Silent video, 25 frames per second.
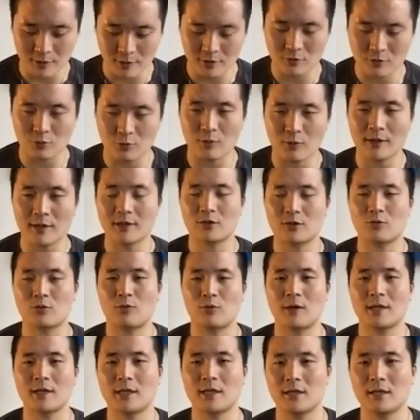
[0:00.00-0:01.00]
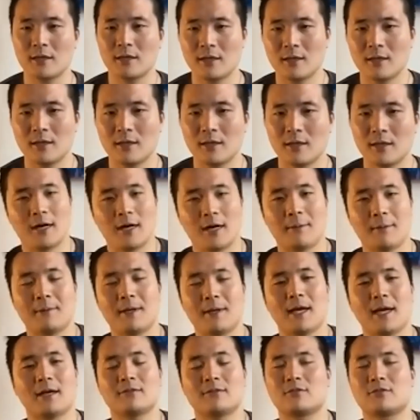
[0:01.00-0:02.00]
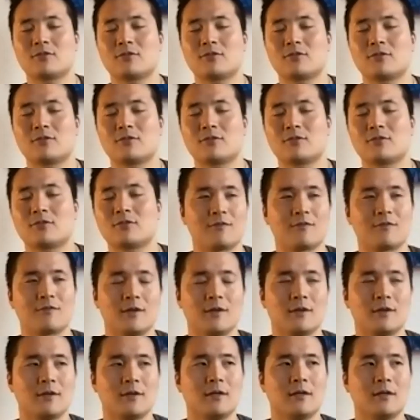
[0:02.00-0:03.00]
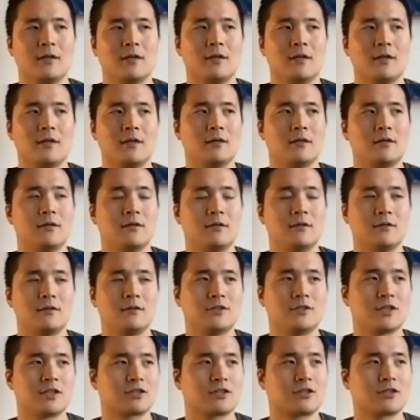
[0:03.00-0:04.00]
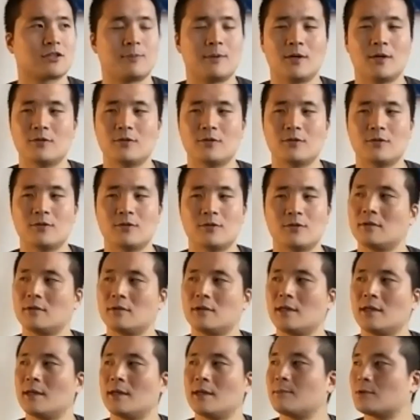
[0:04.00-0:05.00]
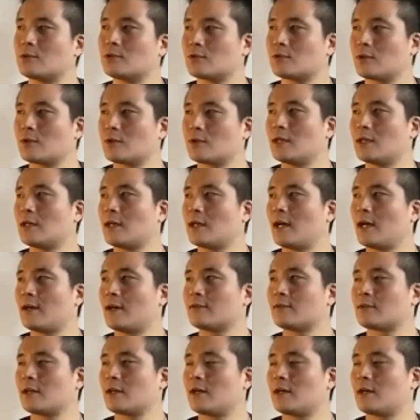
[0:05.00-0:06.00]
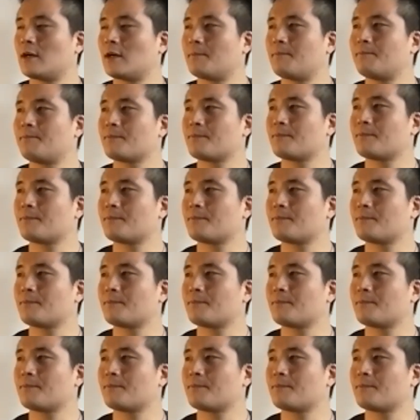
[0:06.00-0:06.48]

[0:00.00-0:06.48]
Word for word: with 2020. It has so many different juxtaposed imagery. It has a